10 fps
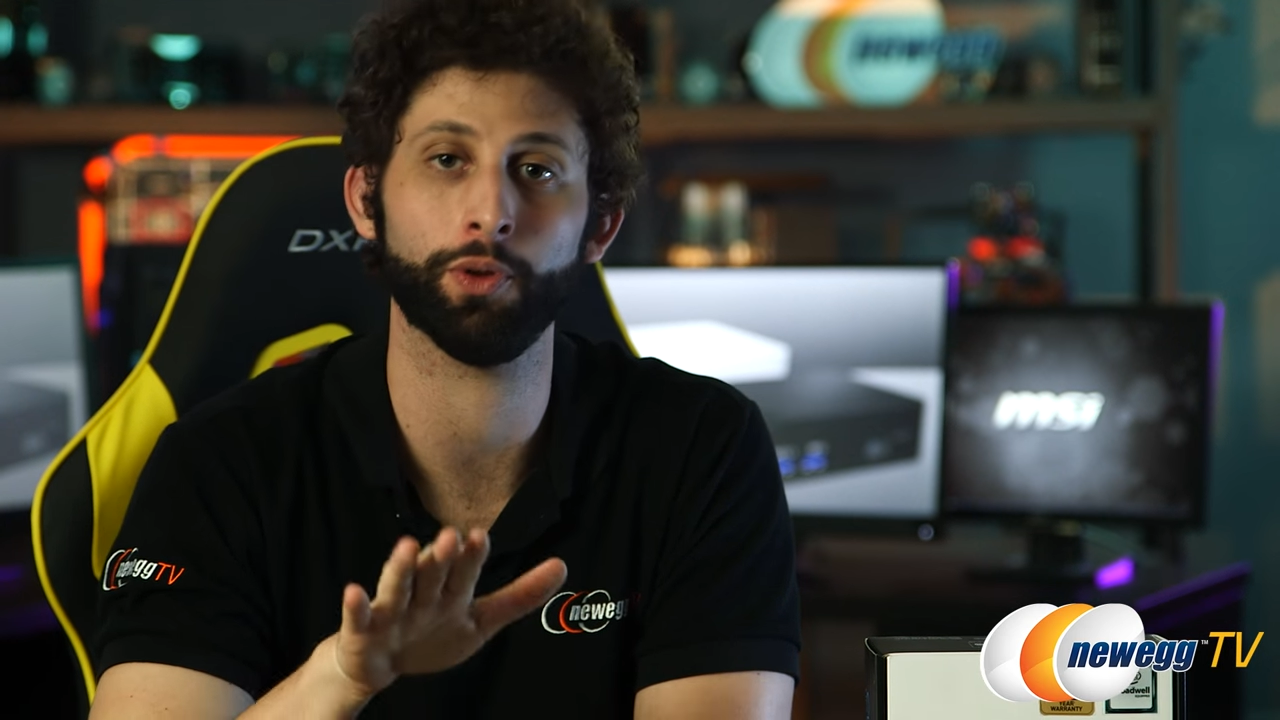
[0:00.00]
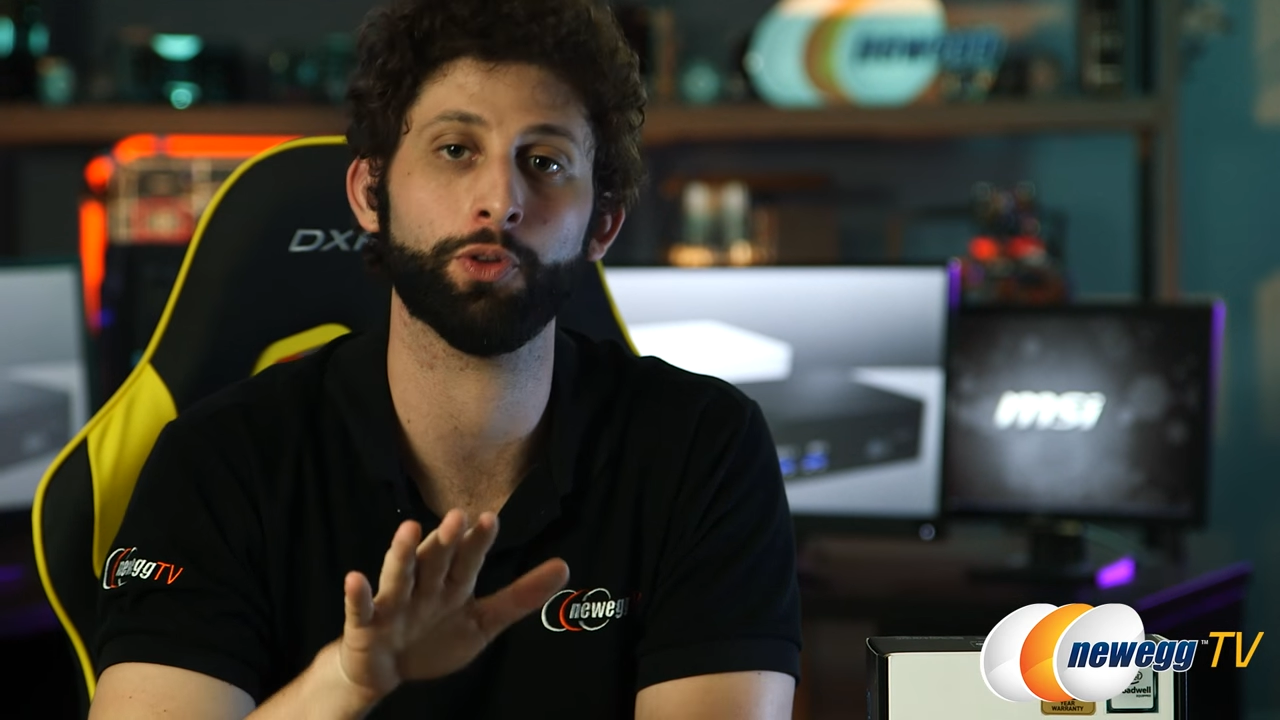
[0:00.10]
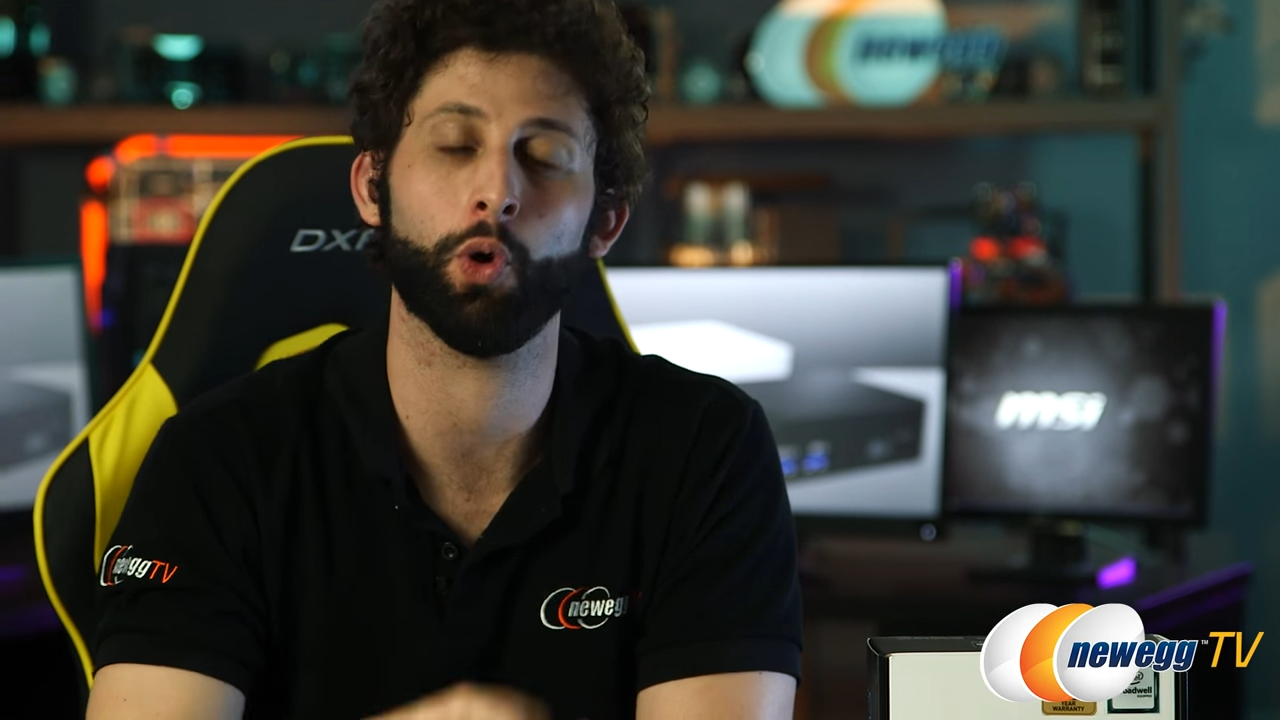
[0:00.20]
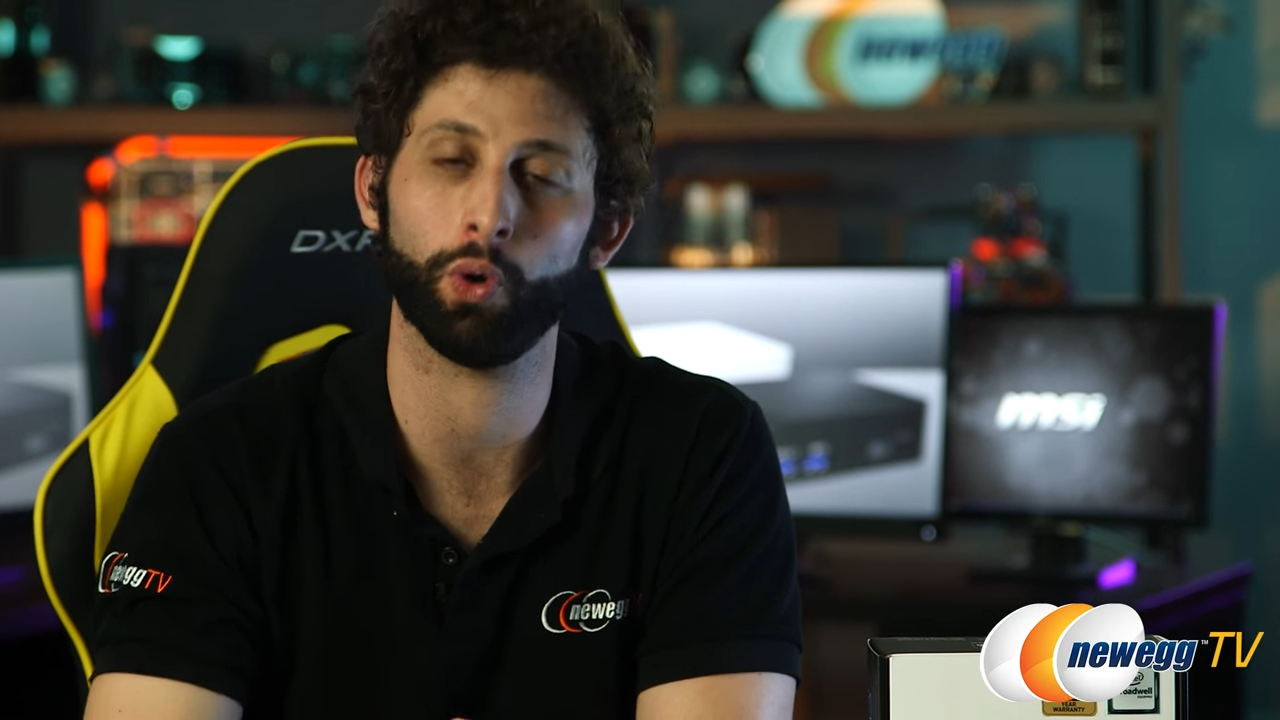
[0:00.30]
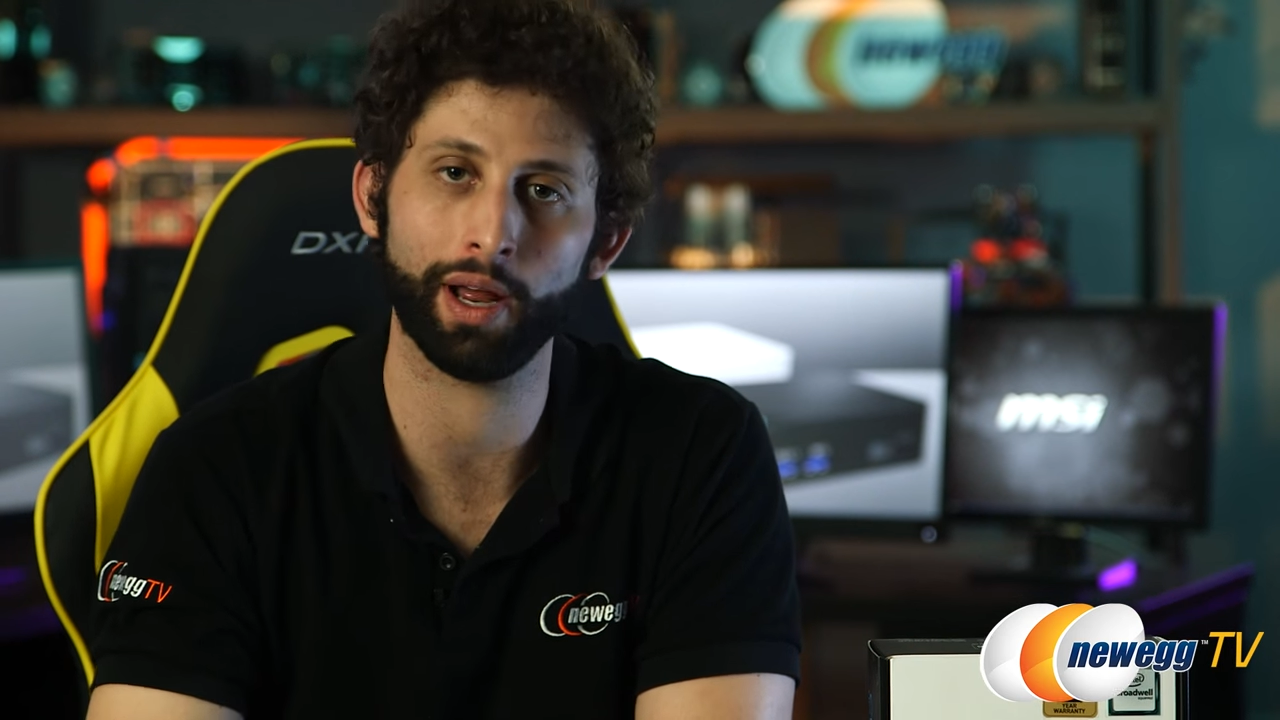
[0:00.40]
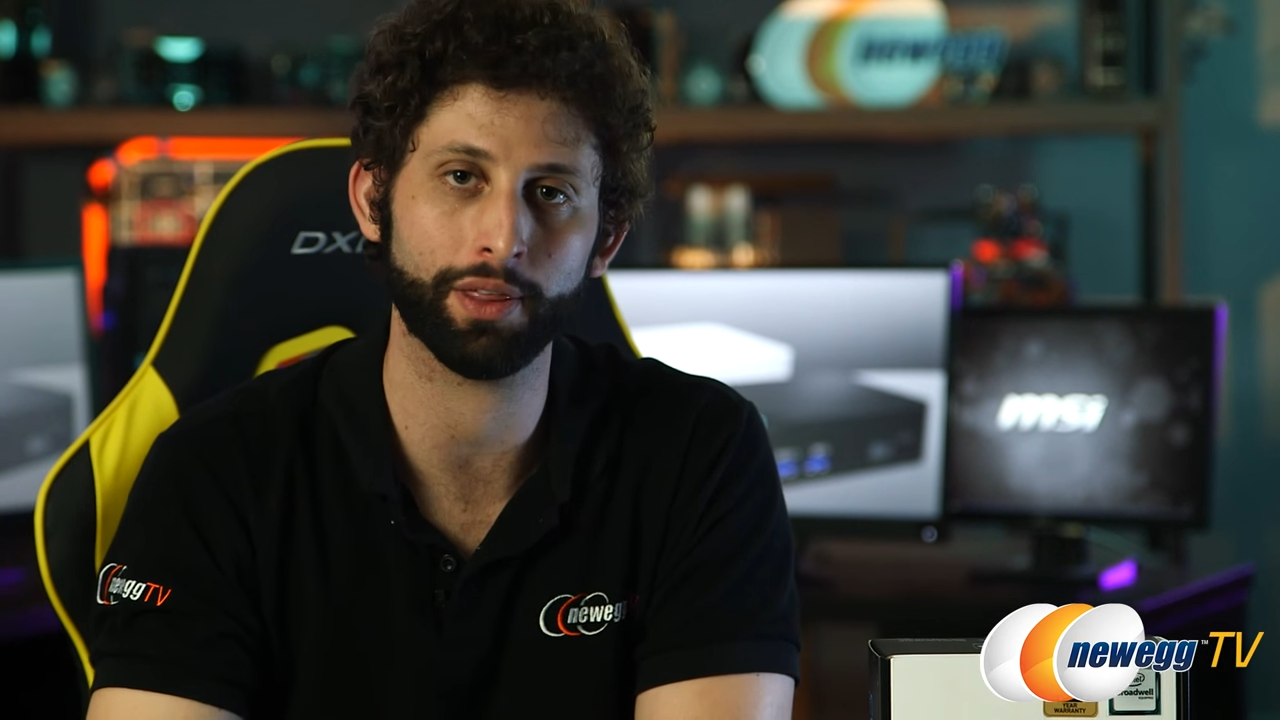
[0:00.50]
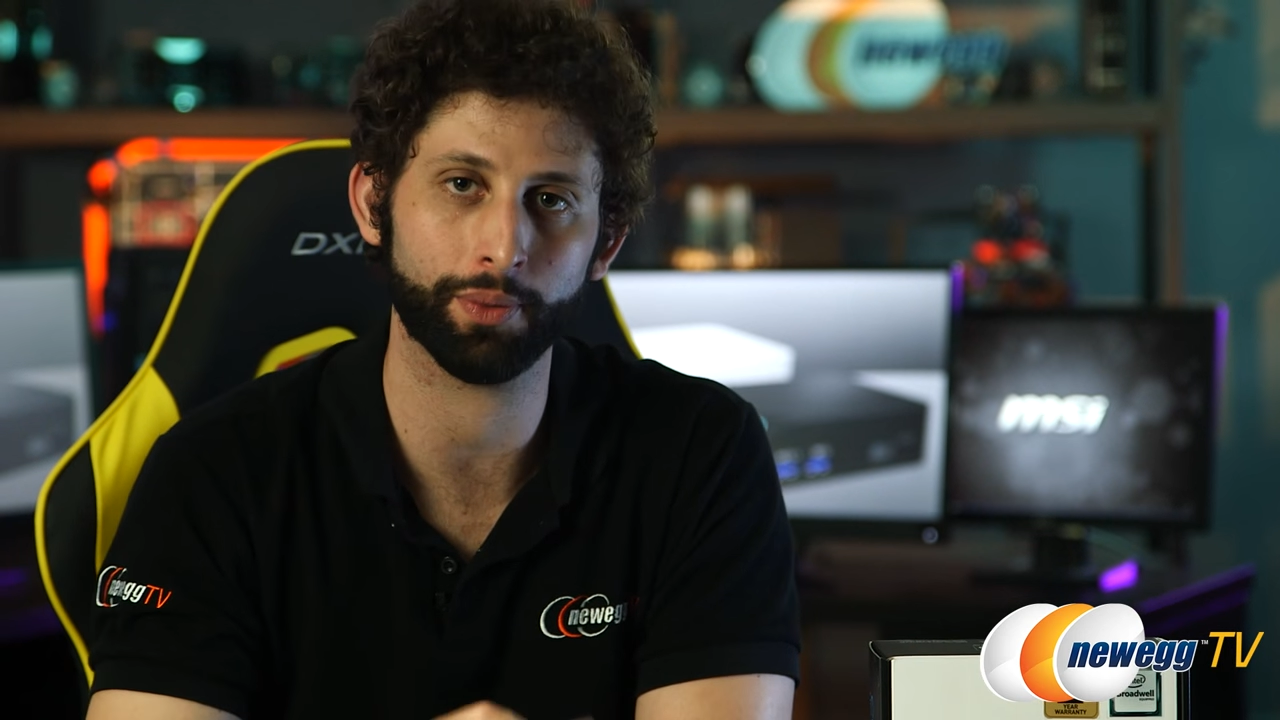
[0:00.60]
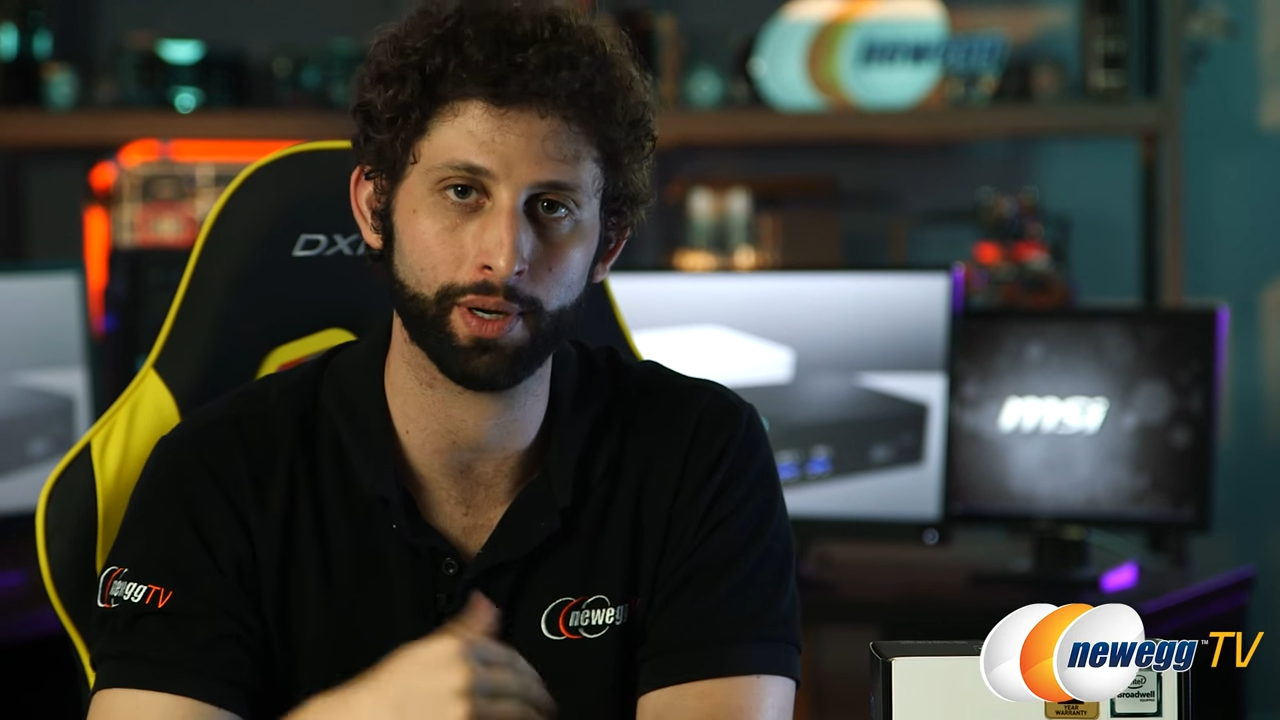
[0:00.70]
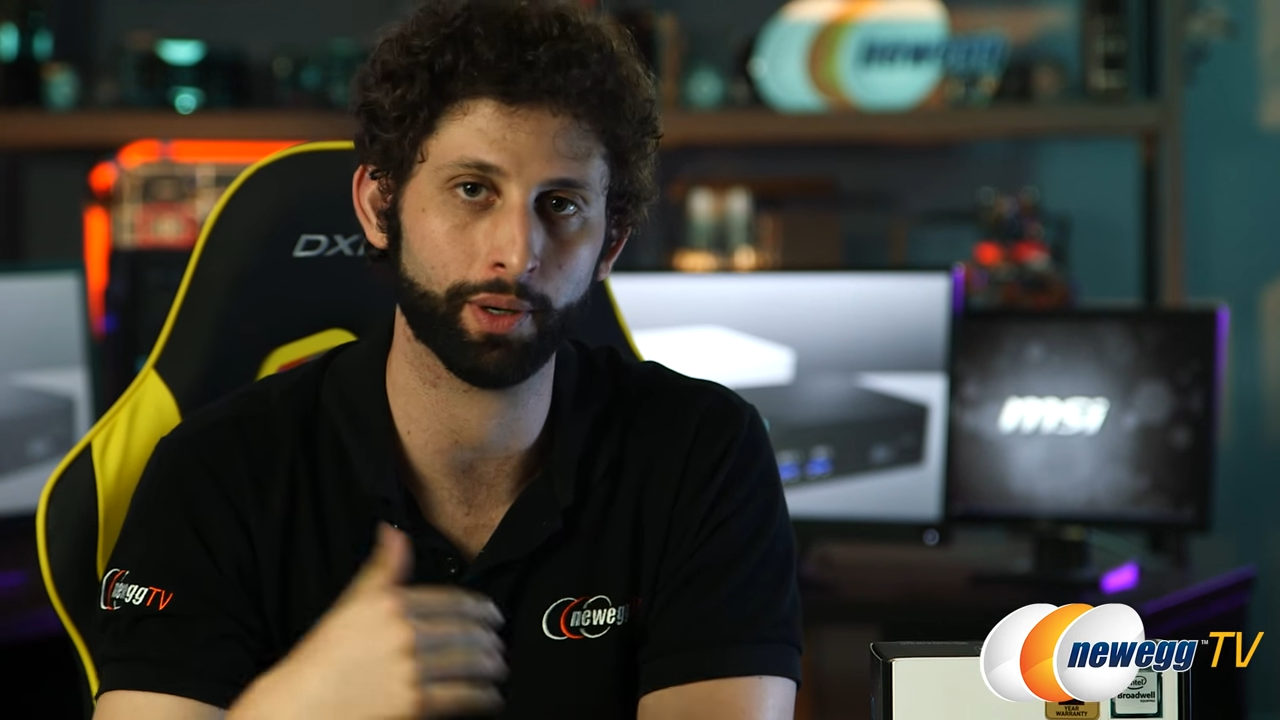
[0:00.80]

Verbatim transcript: with Core i3